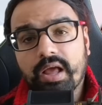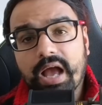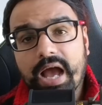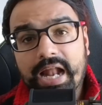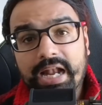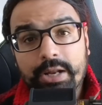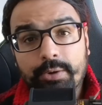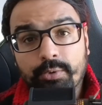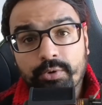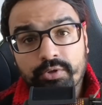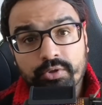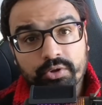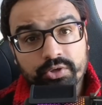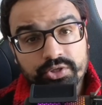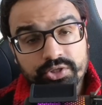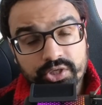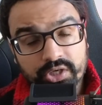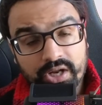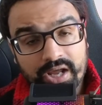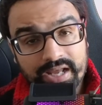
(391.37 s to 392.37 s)
And it was on
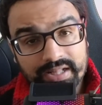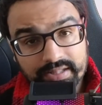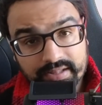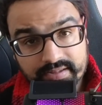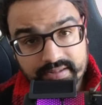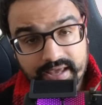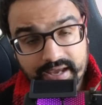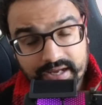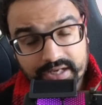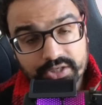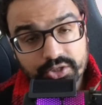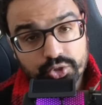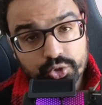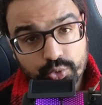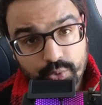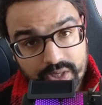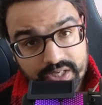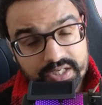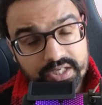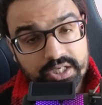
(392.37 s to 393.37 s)
July the 2nd,
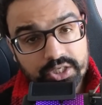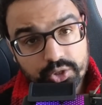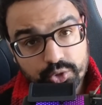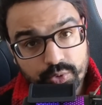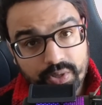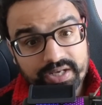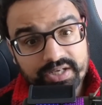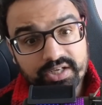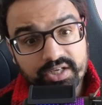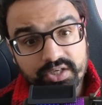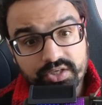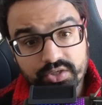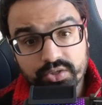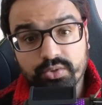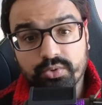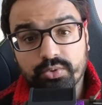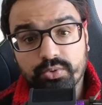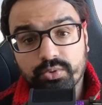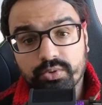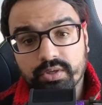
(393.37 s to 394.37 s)

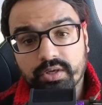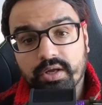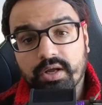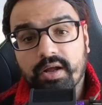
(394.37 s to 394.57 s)
2022,